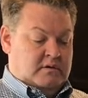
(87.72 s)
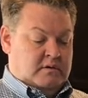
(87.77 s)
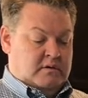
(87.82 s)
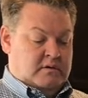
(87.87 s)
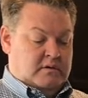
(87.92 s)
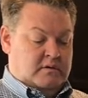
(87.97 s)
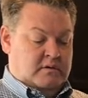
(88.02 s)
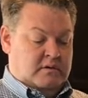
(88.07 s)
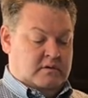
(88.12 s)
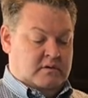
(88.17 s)

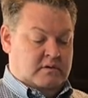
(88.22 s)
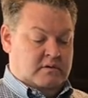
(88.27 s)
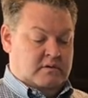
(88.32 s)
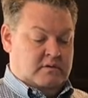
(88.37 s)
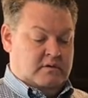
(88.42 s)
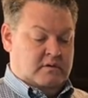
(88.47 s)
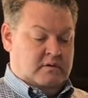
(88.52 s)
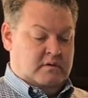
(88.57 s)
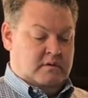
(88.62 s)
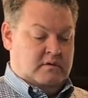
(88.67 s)

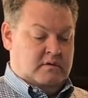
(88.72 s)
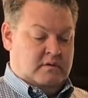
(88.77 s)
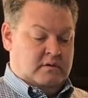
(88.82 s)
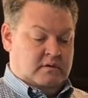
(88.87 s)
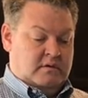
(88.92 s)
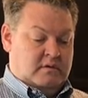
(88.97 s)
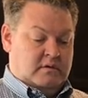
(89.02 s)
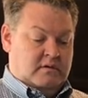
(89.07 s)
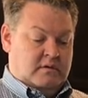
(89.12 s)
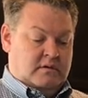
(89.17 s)

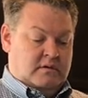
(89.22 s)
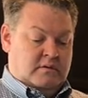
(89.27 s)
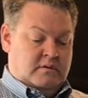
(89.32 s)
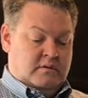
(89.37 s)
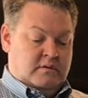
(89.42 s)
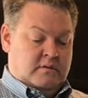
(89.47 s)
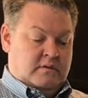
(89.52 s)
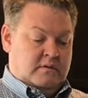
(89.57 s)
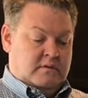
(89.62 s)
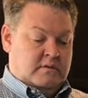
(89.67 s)

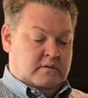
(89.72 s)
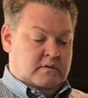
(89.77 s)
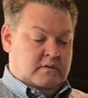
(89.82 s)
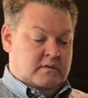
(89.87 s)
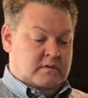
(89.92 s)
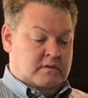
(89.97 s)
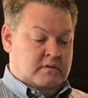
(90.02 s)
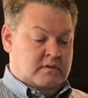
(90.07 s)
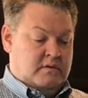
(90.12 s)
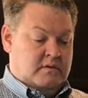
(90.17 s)

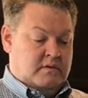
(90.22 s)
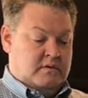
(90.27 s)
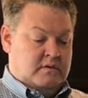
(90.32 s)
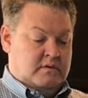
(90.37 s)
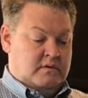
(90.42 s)
No words are spoken by the person on screen.